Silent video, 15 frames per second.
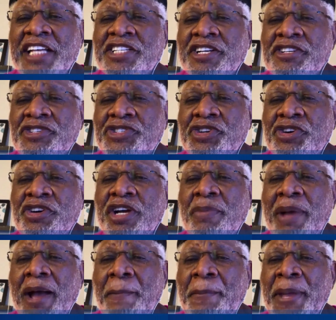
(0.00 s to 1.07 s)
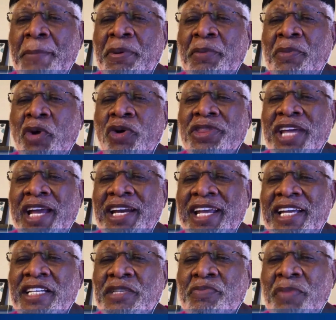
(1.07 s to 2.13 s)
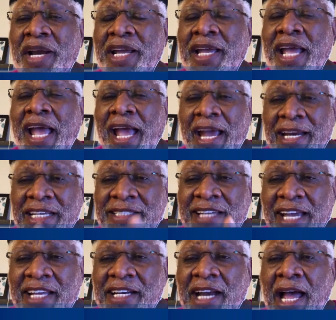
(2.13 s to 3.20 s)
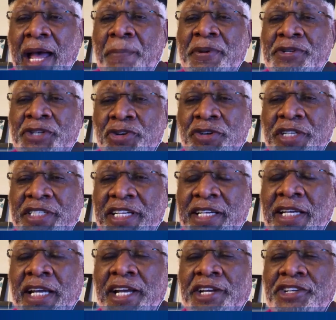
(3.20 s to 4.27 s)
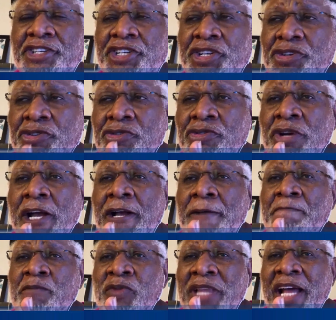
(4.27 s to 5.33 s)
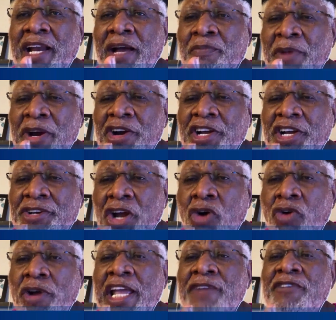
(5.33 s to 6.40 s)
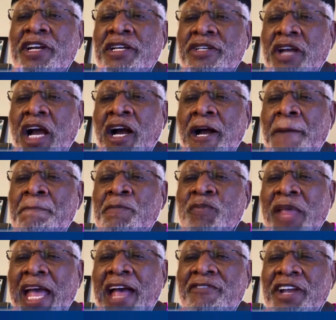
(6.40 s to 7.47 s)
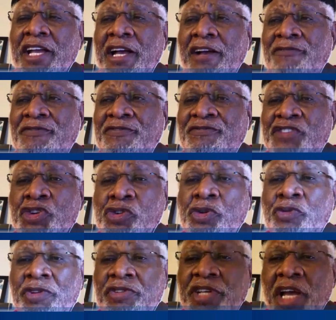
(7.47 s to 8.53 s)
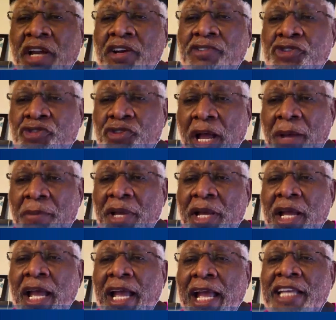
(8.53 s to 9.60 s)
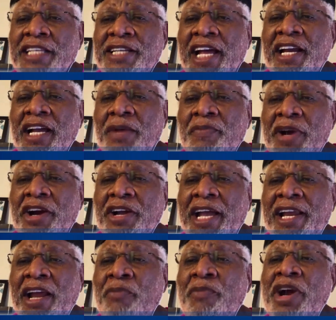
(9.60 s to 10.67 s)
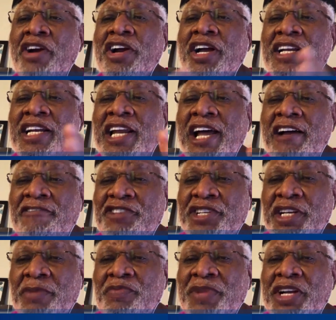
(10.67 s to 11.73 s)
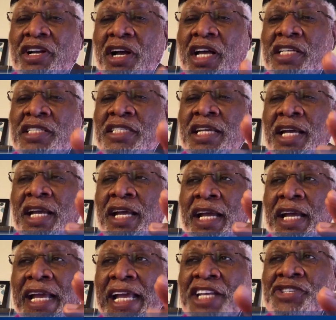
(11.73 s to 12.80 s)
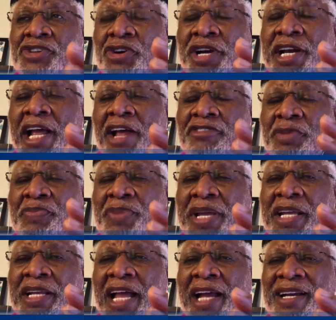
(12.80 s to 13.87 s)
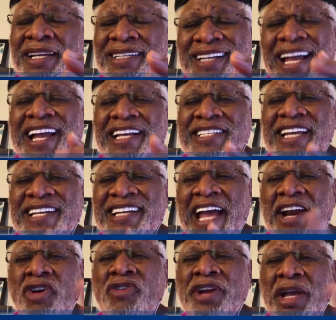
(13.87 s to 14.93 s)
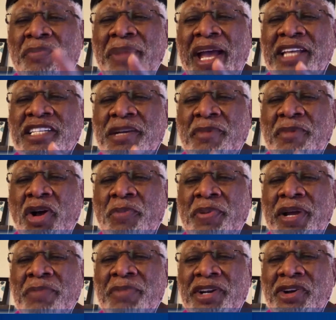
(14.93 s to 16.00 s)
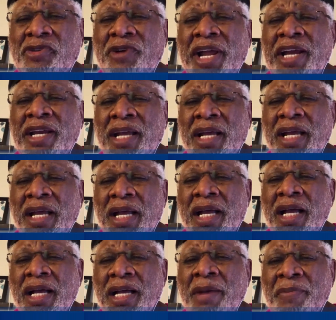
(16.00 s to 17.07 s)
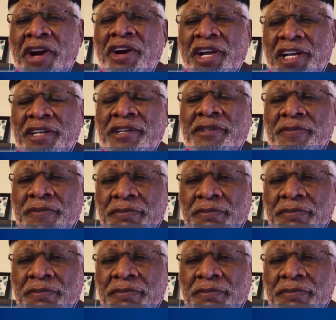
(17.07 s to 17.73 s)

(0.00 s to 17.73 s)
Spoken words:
He's concerned about people more than he is money. And he's taken an opportunity to let America know, even having a feud with Donald Trump. He's letting America, and America loves him because he's turning out to be, like I say, not only a basketball player, but a great American.